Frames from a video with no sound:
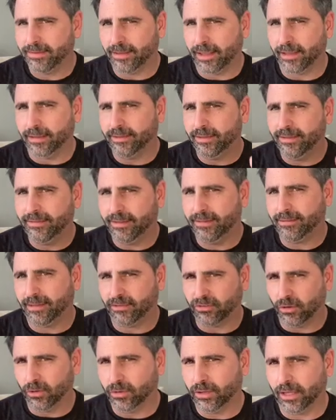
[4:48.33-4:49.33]
Like, this is a
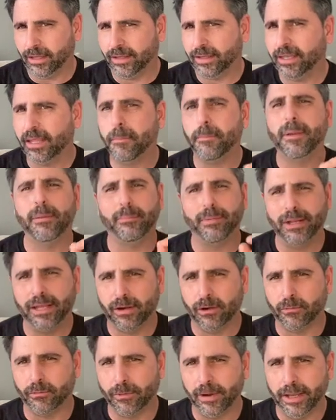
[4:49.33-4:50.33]
song that can be played
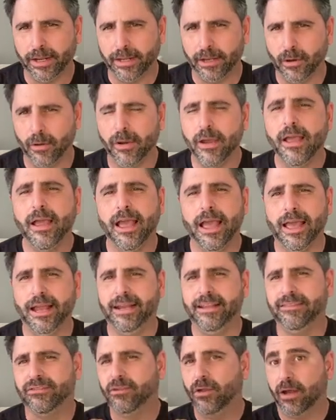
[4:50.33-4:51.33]
on radio, and
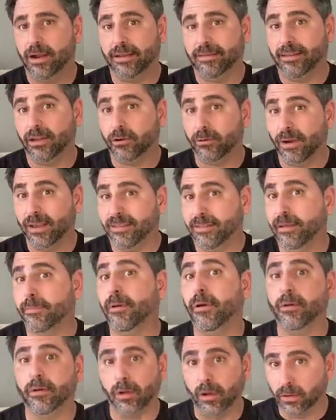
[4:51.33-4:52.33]
it's not as aggressive
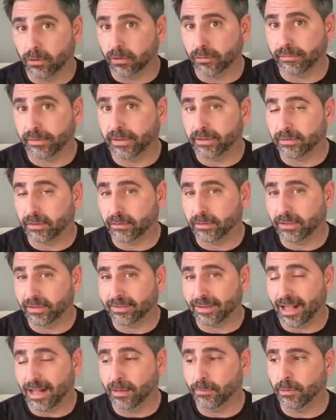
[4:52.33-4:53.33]
on other things on this
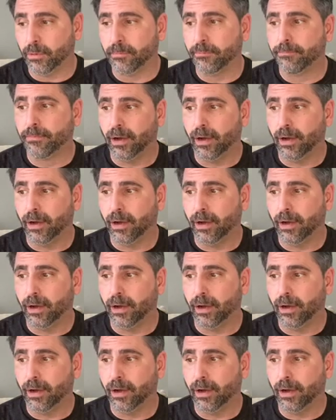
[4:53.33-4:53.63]
album.